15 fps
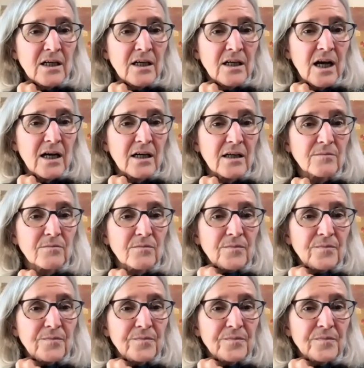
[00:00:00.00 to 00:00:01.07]

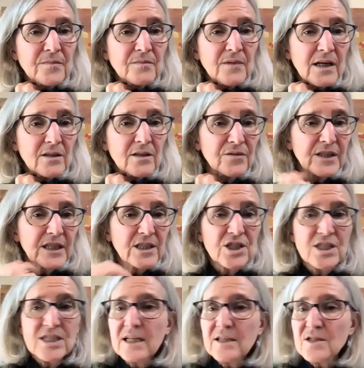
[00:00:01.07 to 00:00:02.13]
I don't think she's
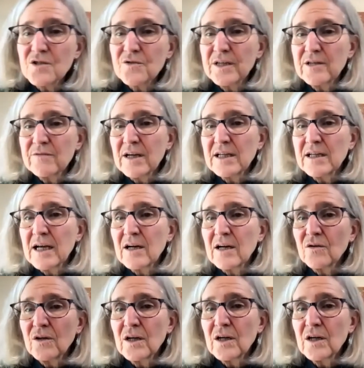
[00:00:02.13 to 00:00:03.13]
on screen right now.